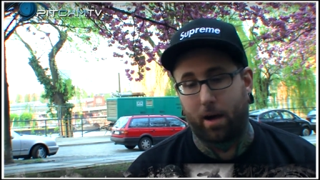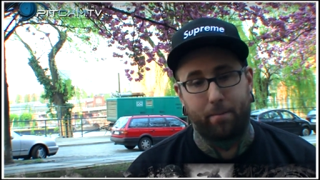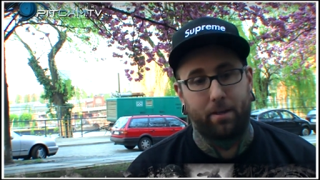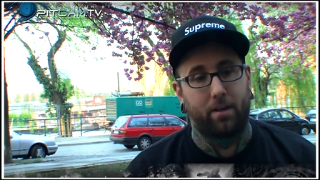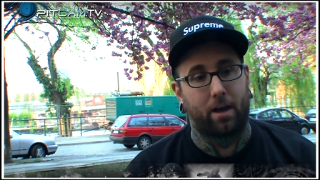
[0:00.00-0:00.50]
I
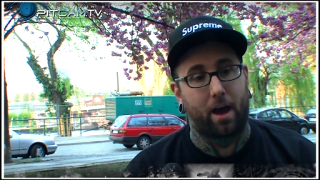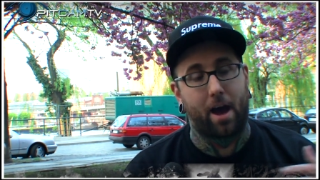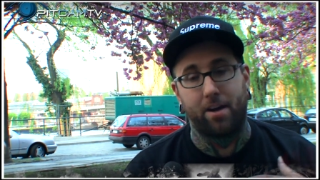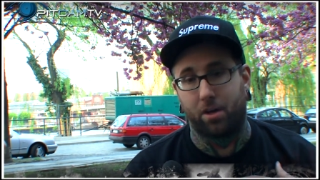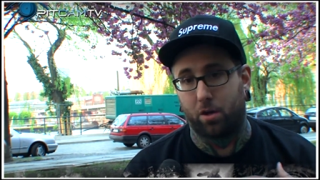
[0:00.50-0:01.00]
mean,
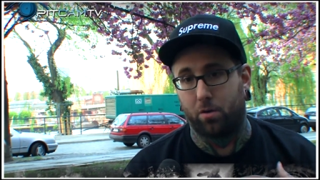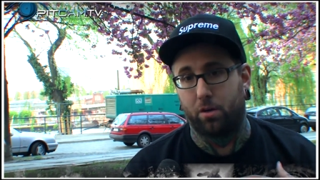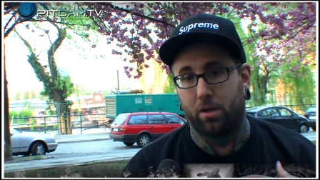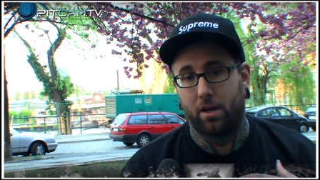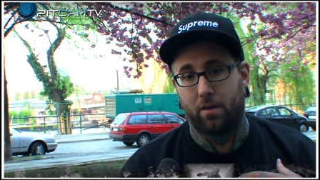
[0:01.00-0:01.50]
I know
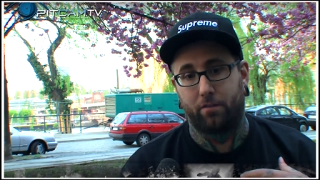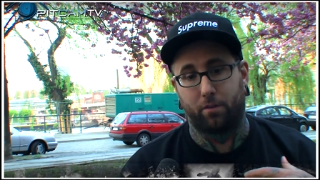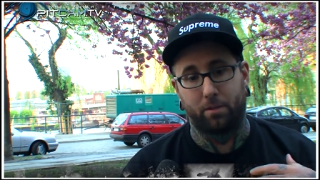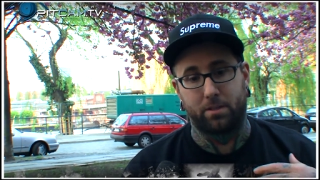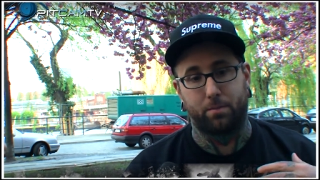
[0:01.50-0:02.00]

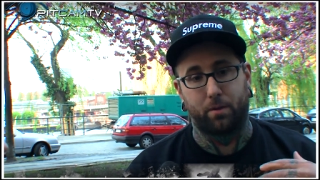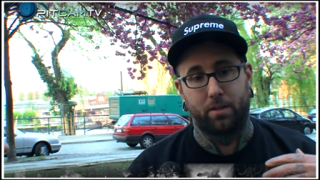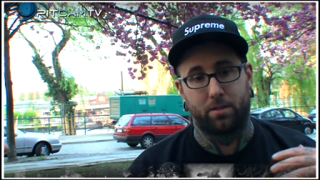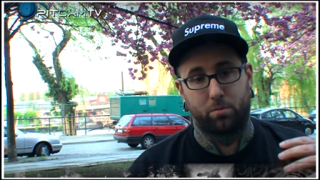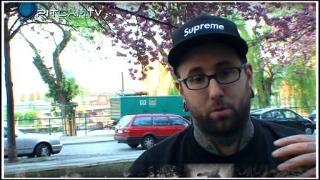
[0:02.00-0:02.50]
from
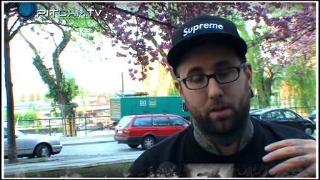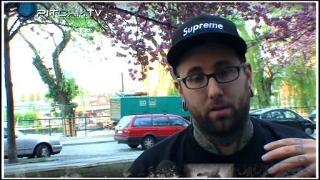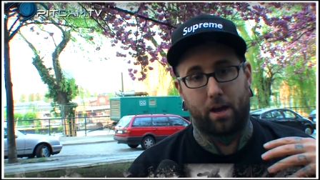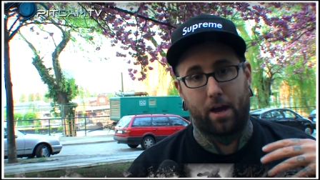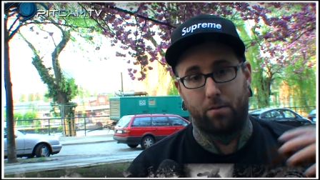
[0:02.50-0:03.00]
experience
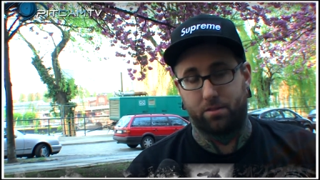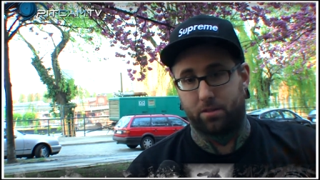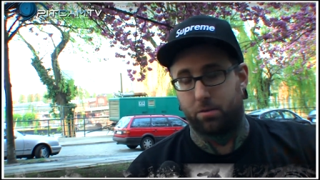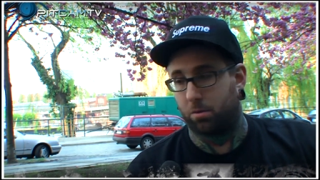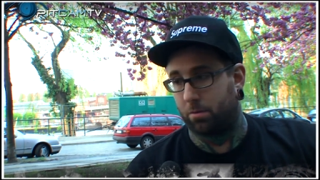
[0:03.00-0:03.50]
when I was on
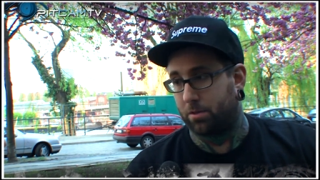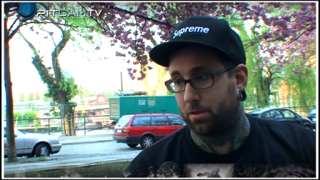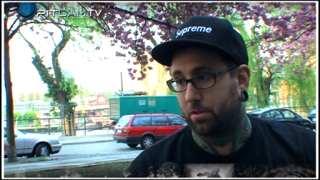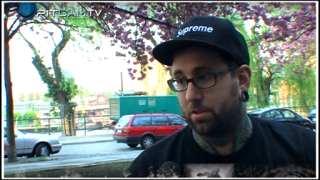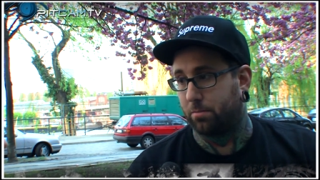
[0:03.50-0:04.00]
tour with a bunch of
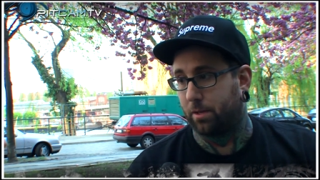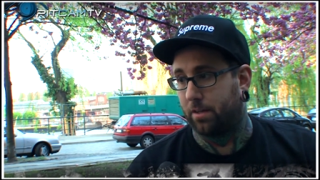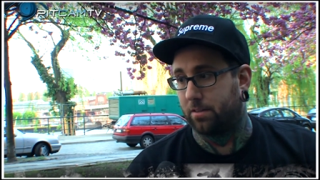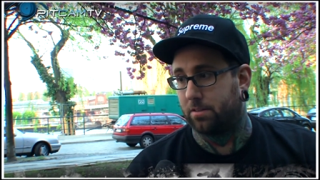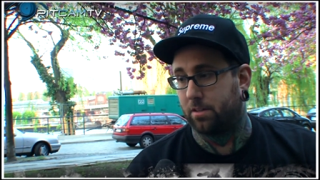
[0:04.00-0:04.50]
Christian
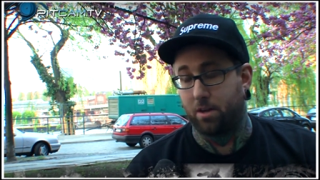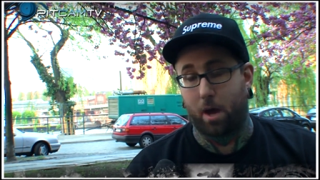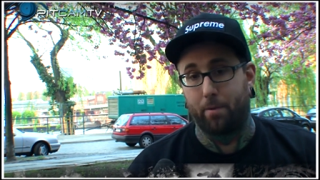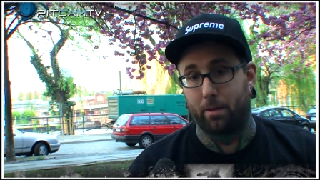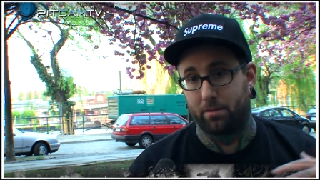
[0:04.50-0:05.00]
bands,
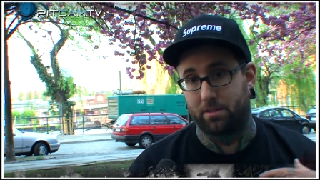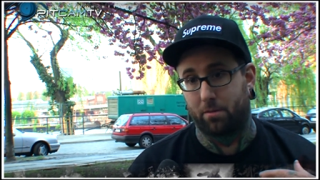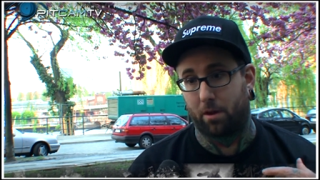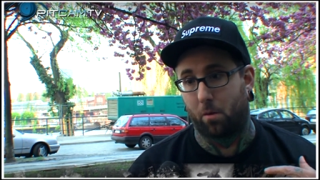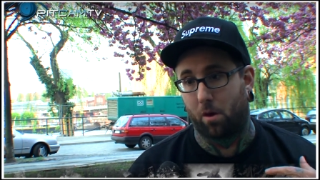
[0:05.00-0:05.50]
not being able to say
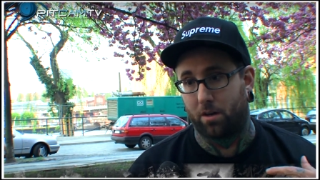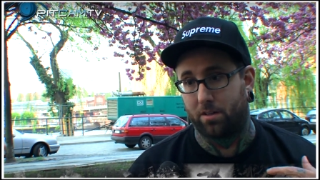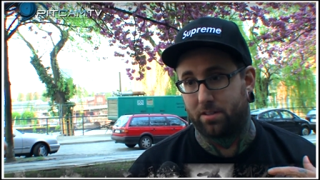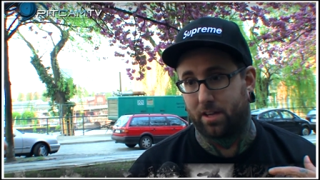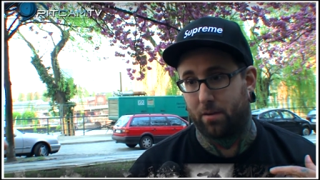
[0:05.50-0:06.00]
what I wanted to
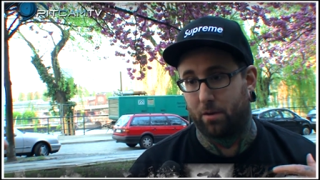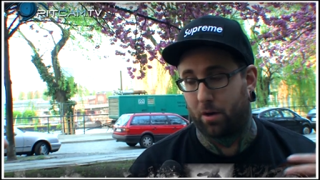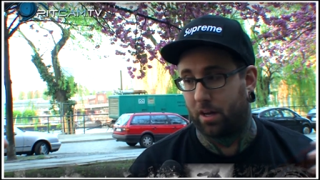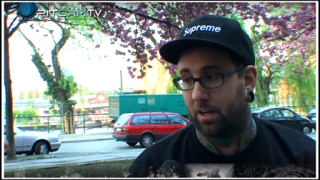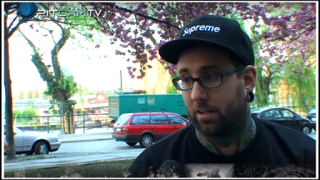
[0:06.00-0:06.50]
say
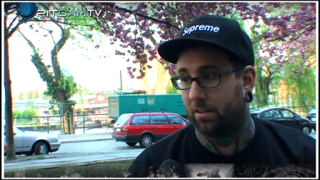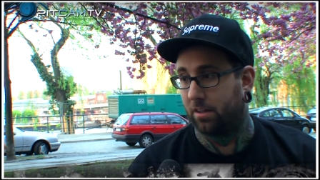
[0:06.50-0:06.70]
without getting,